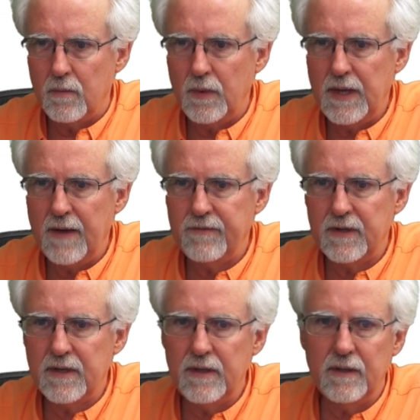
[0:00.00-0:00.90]
We have to
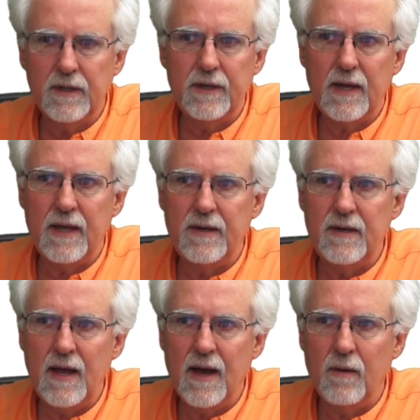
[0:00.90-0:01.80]
kill it. And
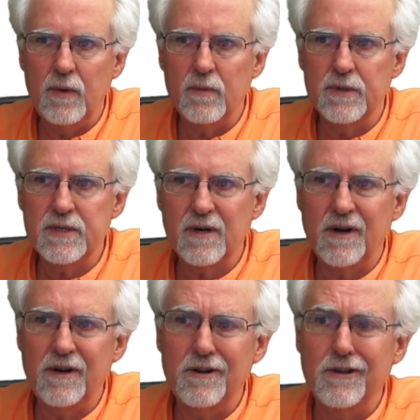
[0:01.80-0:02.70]
now we will
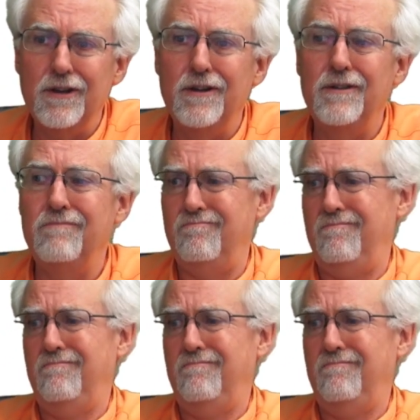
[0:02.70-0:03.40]
start it again.